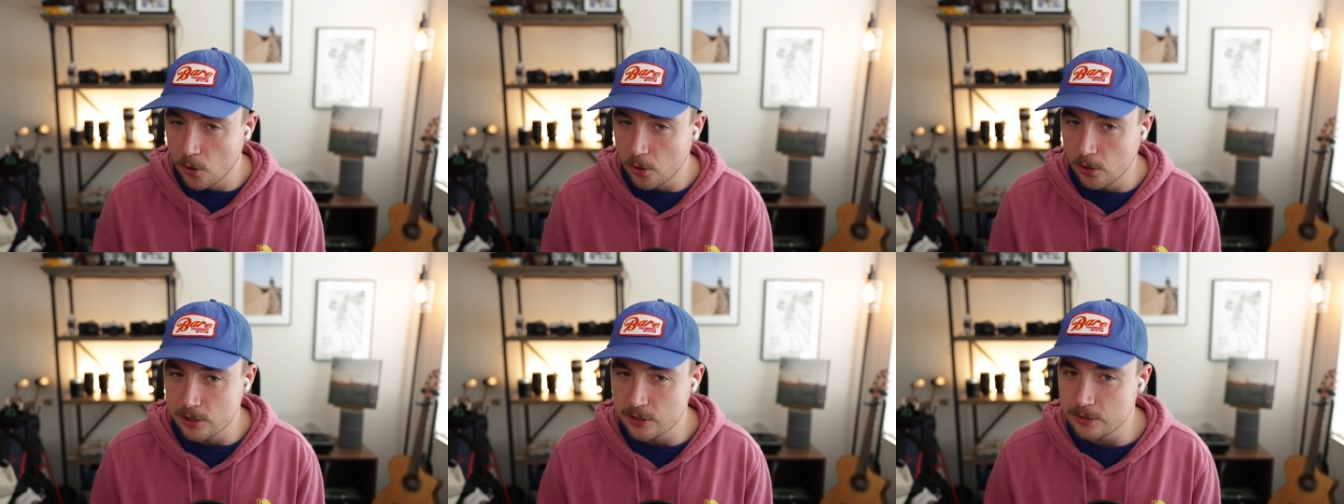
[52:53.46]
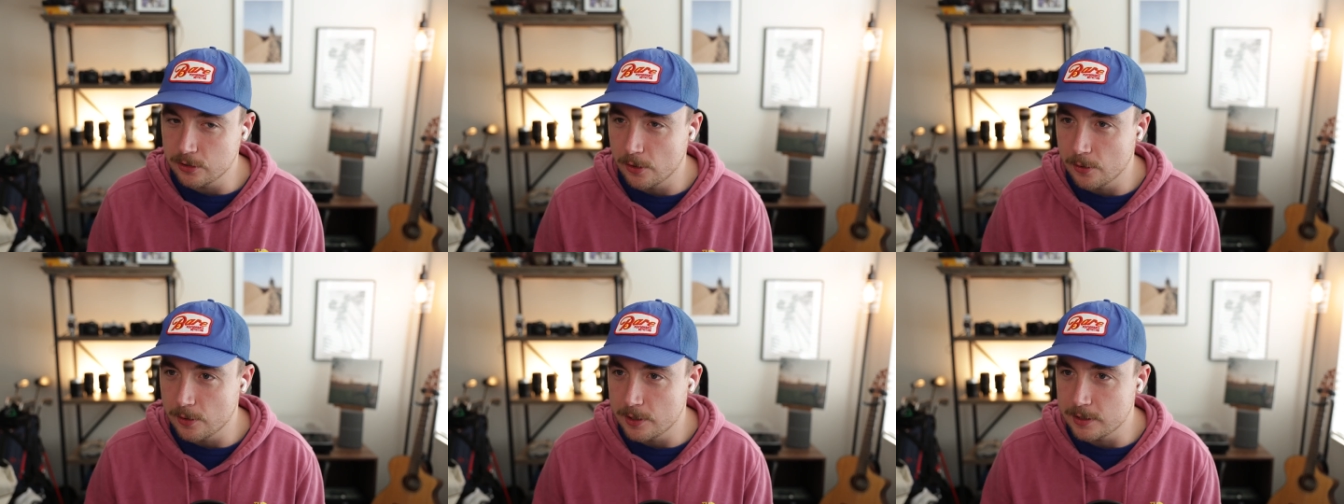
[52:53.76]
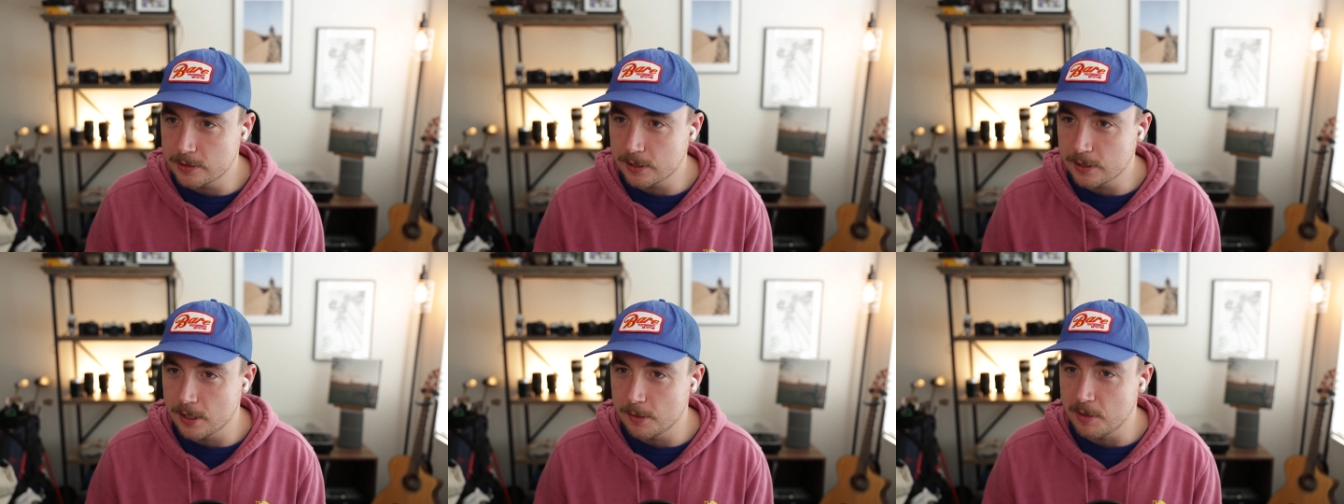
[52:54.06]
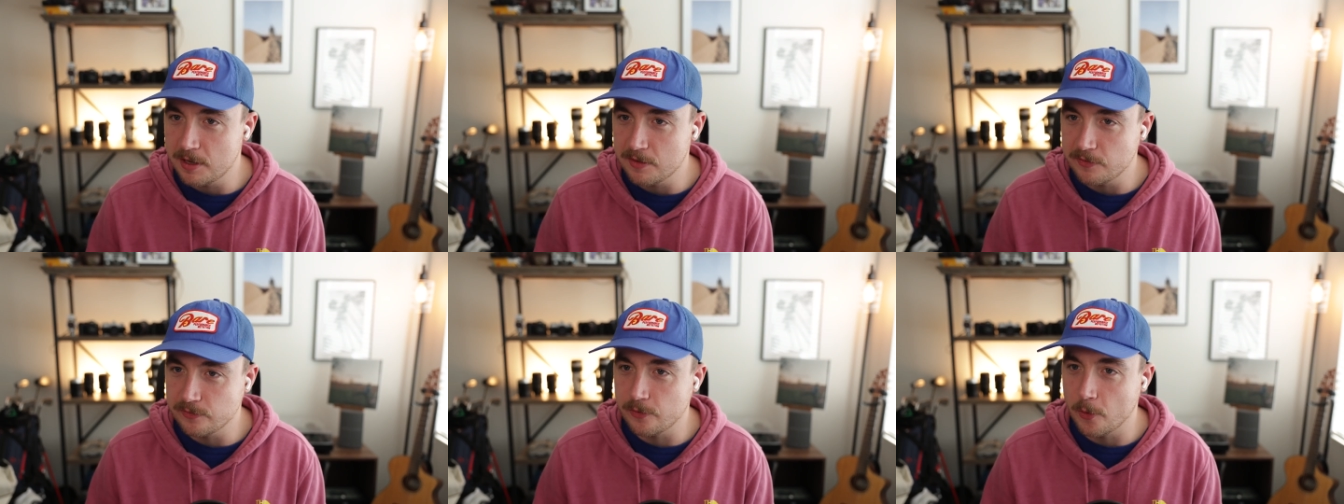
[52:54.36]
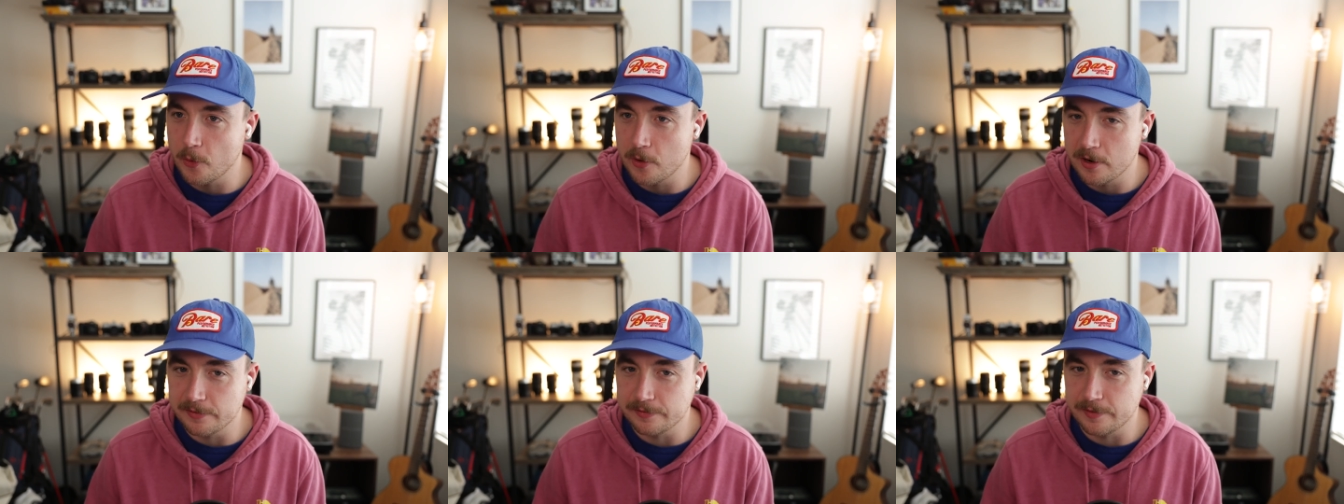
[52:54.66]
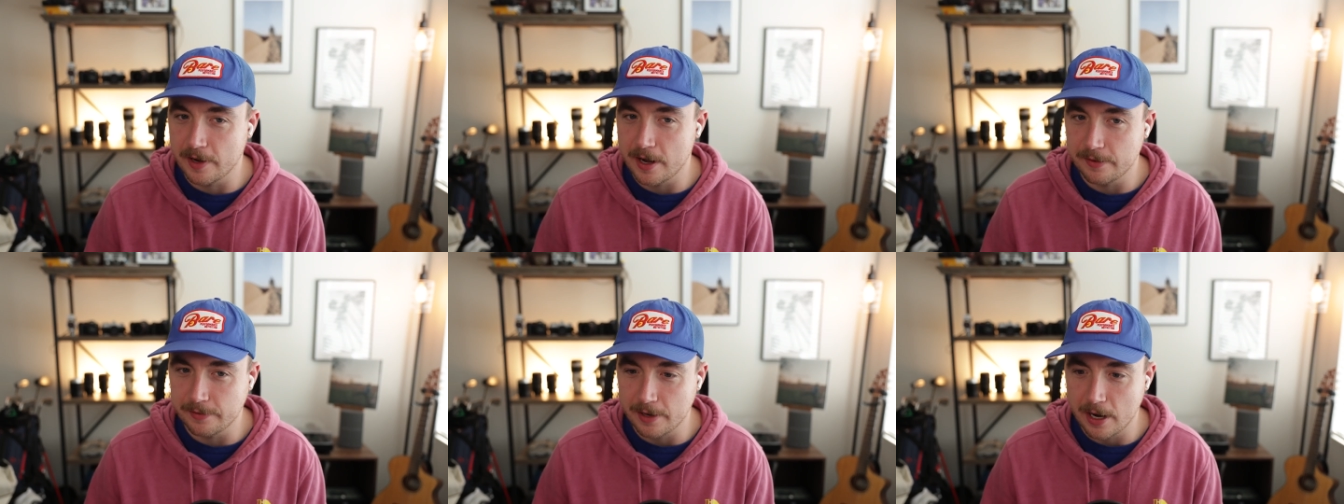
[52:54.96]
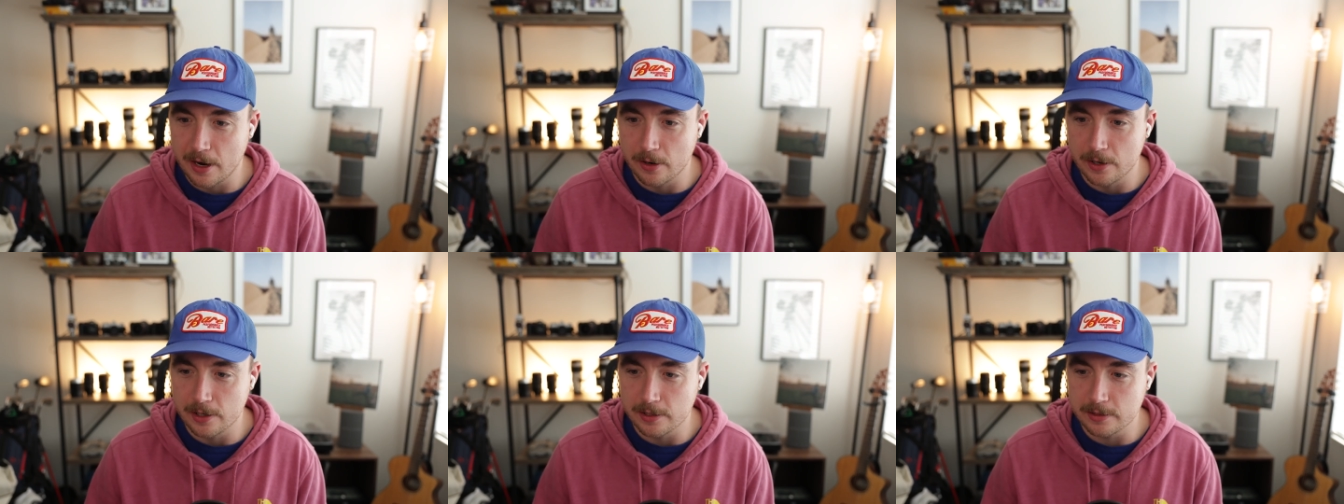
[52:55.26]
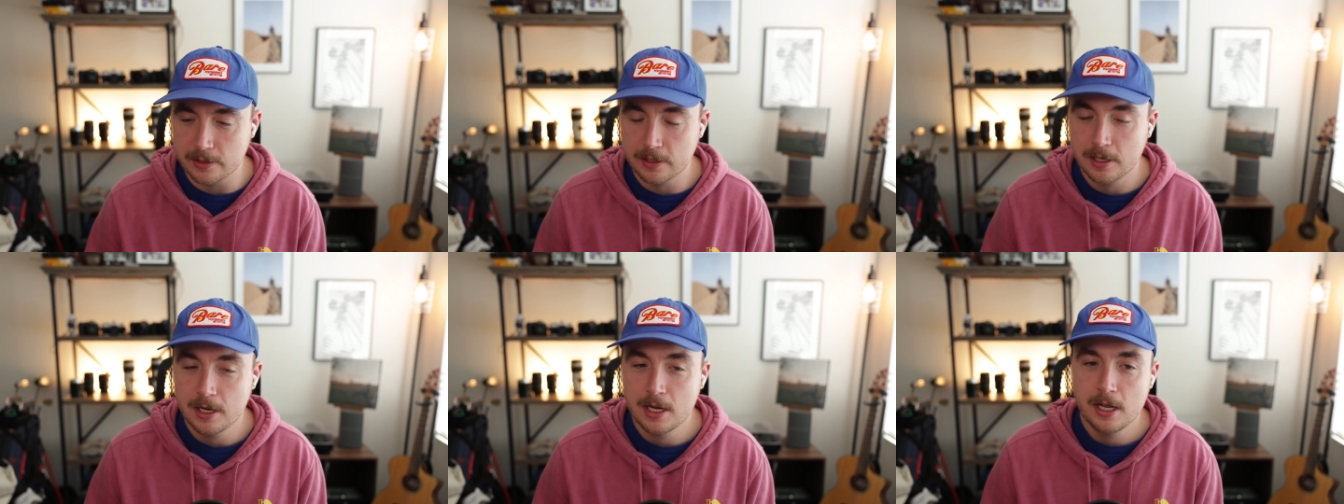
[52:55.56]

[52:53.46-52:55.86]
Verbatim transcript: is always going to be four to five hours